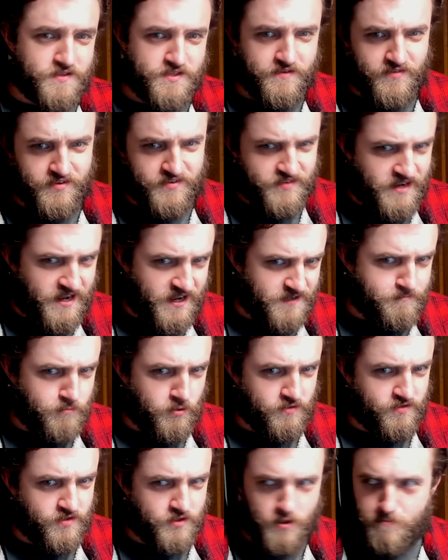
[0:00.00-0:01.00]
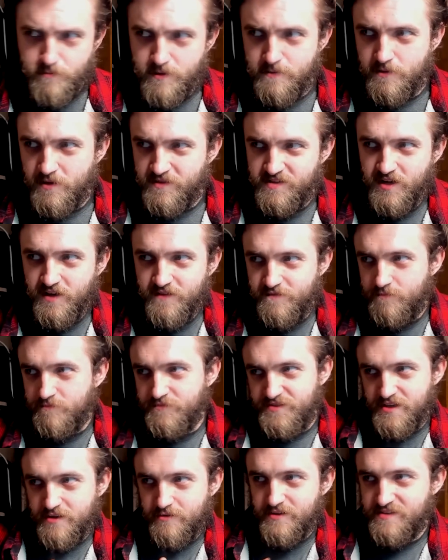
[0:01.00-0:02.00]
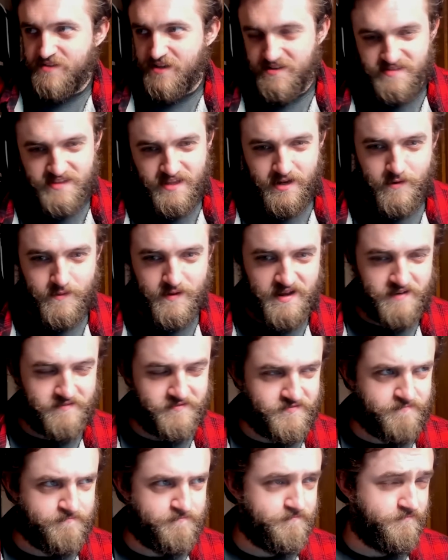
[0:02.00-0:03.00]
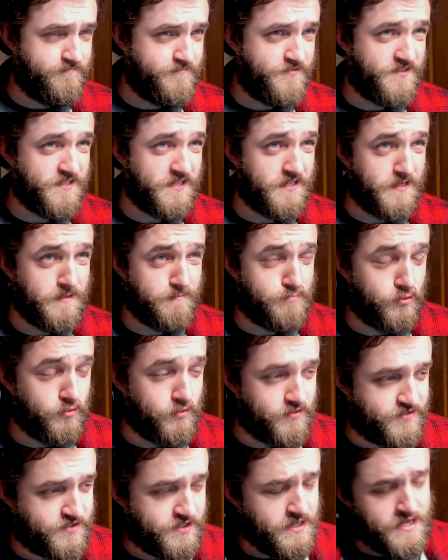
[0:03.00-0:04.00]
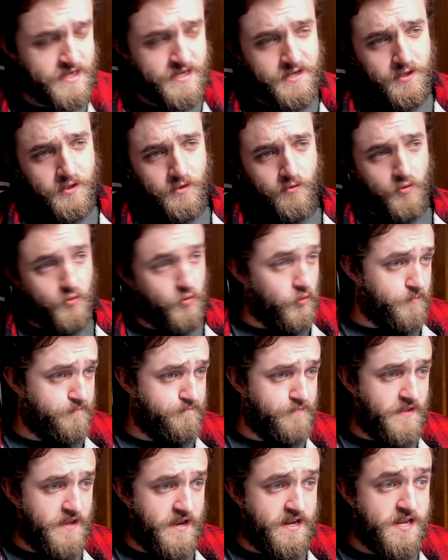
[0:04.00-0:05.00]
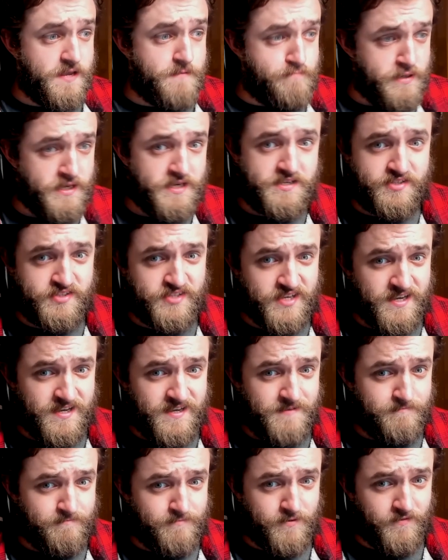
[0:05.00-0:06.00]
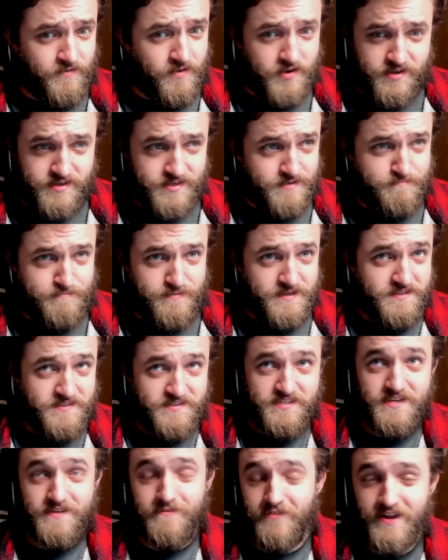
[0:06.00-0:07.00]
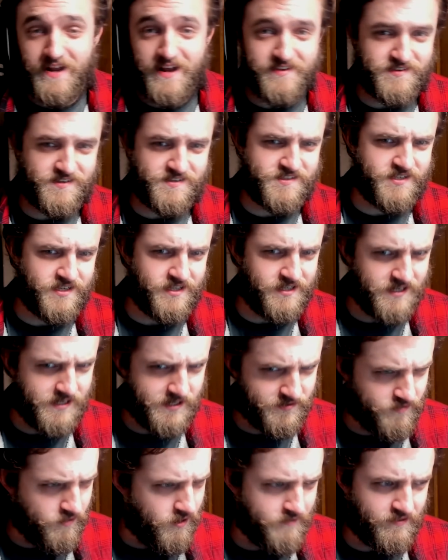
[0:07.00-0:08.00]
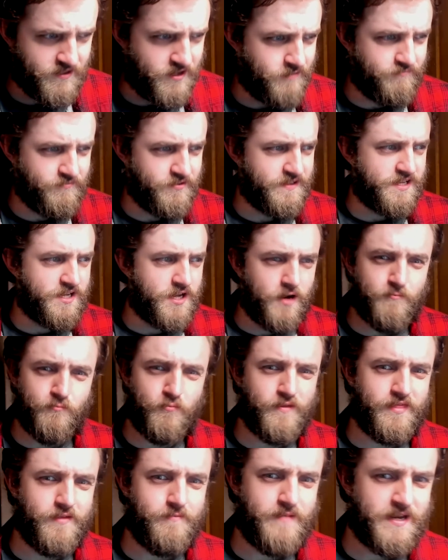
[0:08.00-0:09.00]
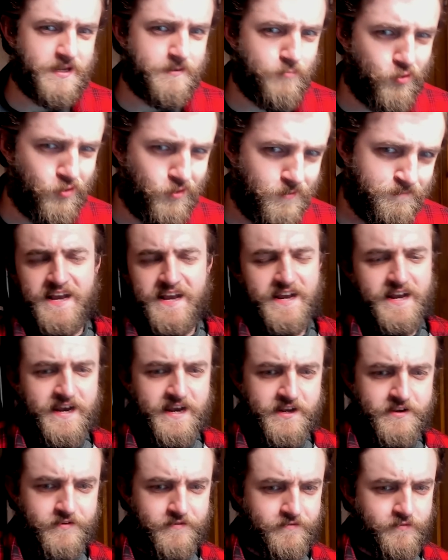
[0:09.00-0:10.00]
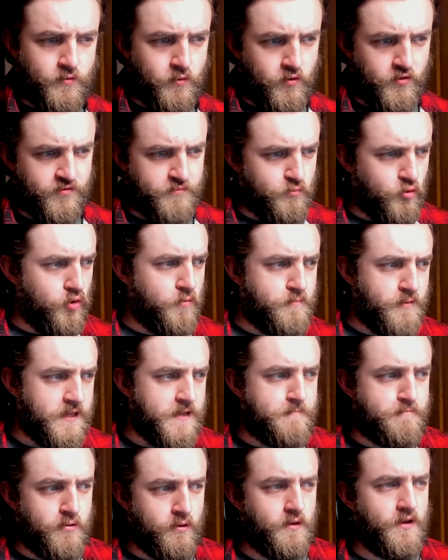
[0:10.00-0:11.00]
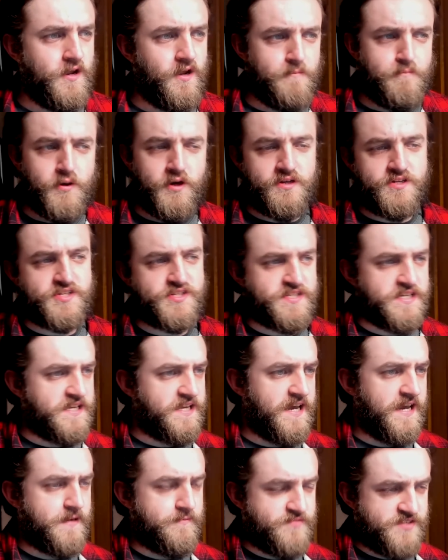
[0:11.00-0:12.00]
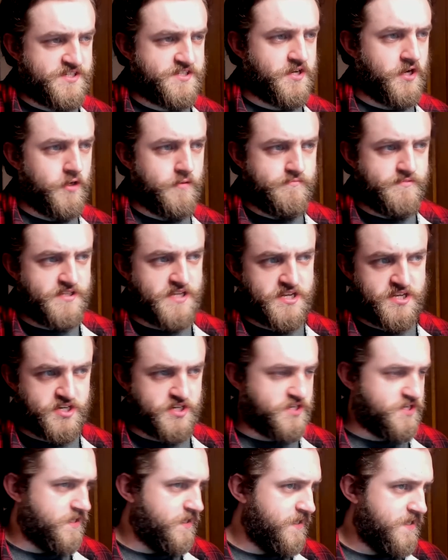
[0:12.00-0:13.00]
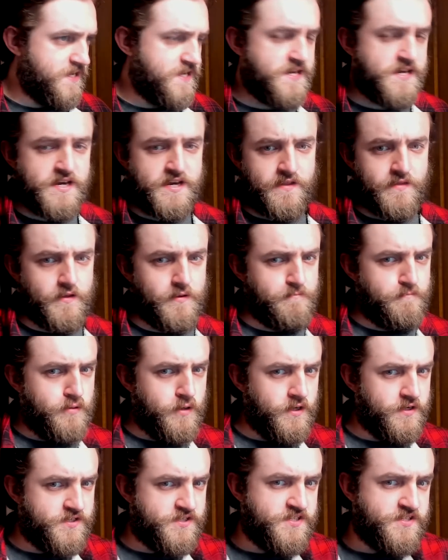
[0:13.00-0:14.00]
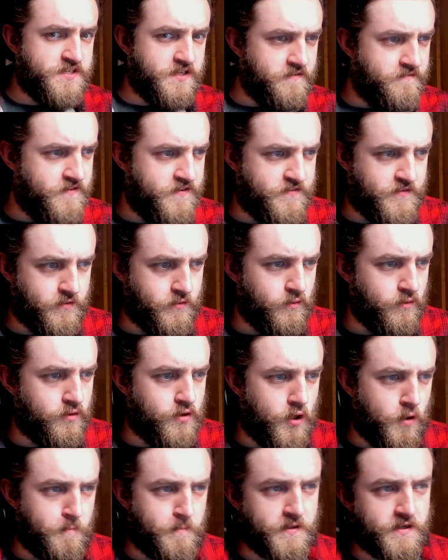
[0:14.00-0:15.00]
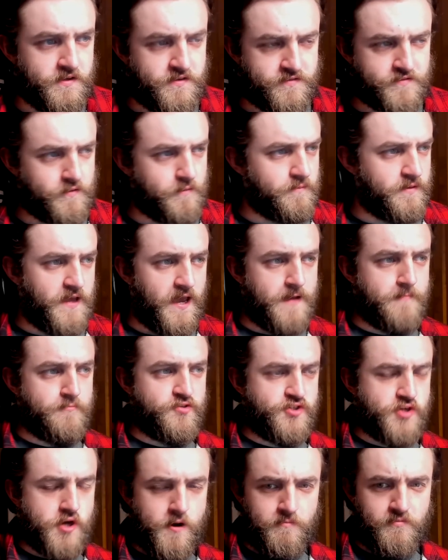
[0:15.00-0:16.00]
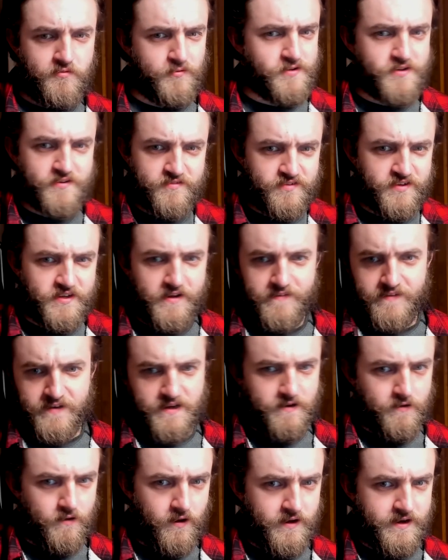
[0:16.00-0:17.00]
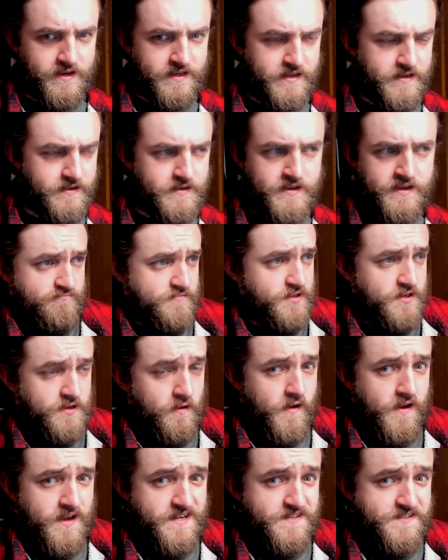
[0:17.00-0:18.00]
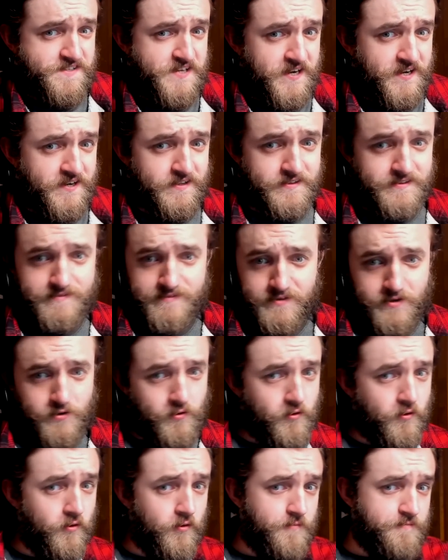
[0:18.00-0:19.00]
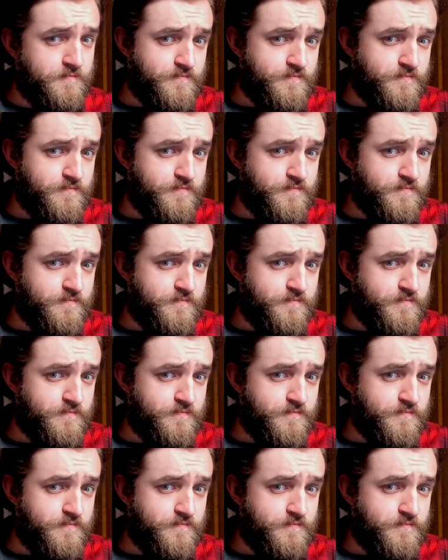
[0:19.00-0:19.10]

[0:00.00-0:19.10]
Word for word: if it's an Xbox copy, but aside from Series S they don't have C D ports, or any P C, provided your P C even has a C D drive. They don't really come with them anymore. And of course, more people are purchasing games at home digitally than purchasing physical copies from game shops, which have seen a decline in clientele, or